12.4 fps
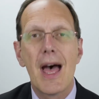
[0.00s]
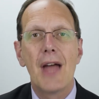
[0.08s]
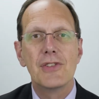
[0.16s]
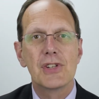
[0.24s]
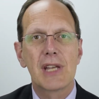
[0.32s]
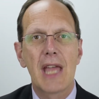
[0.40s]

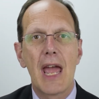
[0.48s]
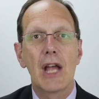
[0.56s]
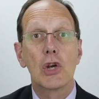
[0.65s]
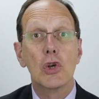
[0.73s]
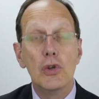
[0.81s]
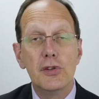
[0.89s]
and to
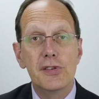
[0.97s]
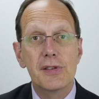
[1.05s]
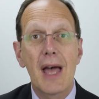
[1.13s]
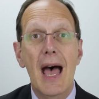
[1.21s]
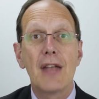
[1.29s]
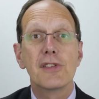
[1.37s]
get
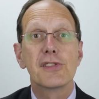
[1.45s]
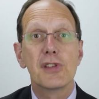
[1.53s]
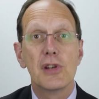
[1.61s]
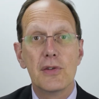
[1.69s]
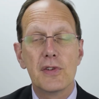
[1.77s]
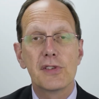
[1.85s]
goods and
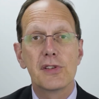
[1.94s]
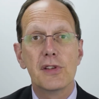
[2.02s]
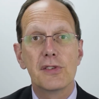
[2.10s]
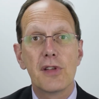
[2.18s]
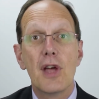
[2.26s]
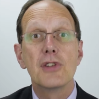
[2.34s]

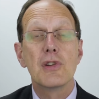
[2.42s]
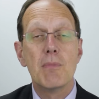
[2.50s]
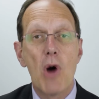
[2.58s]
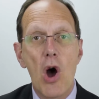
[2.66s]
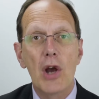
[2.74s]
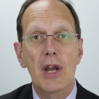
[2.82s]
services to
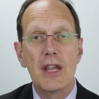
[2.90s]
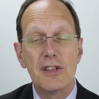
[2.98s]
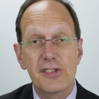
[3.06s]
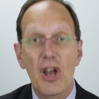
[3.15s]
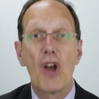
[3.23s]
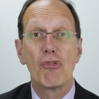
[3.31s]

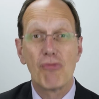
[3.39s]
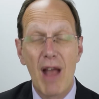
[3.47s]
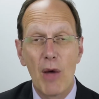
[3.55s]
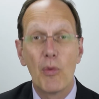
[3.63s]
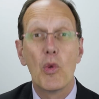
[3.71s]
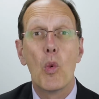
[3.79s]
markets
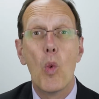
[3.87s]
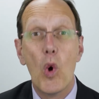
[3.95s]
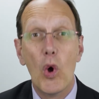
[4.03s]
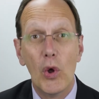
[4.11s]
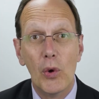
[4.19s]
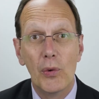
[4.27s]
around the
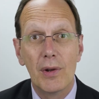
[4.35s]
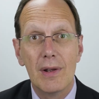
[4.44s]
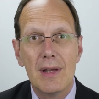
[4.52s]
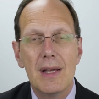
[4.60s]
world.